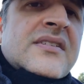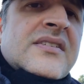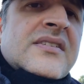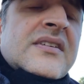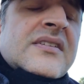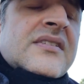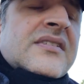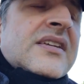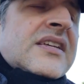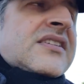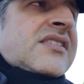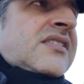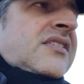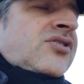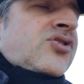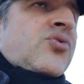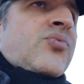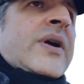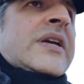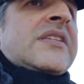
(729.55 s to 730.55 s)
It's just, it's
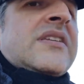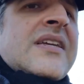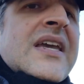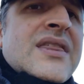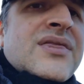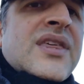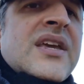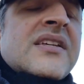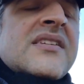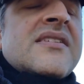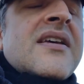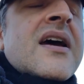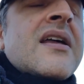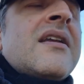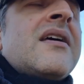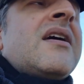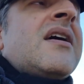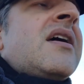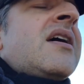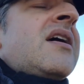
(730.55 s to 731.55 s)
just a way to get things
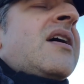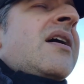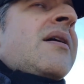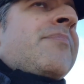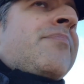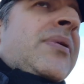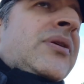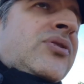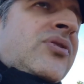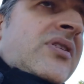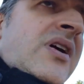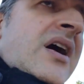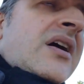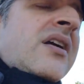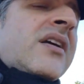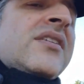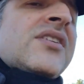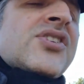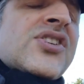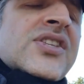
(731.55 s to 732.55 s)
done. But you
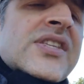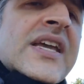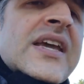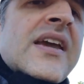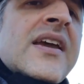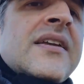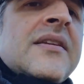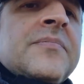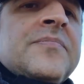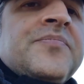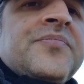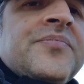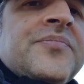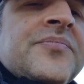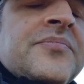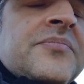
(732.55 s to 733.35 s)
got to understand,